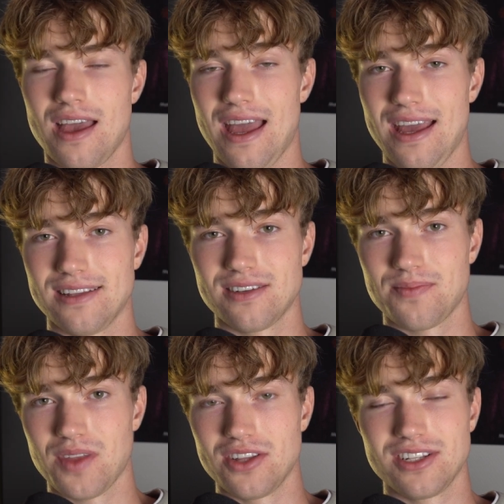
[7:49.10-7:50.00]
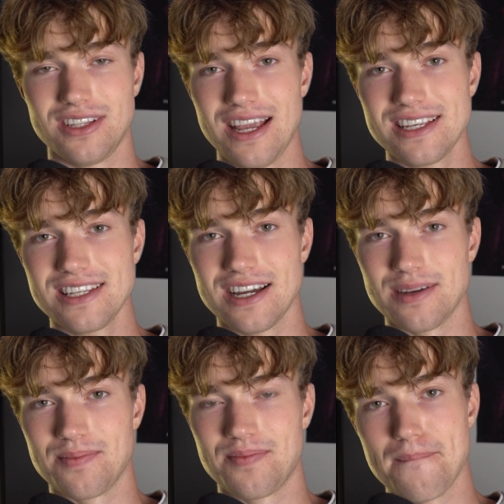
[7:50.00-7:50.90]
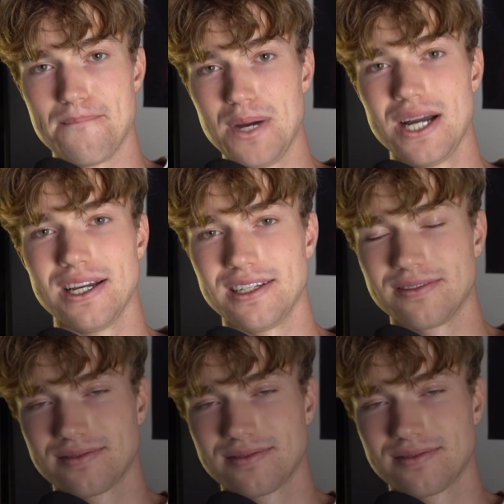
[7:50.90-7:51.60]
And until next time, bye.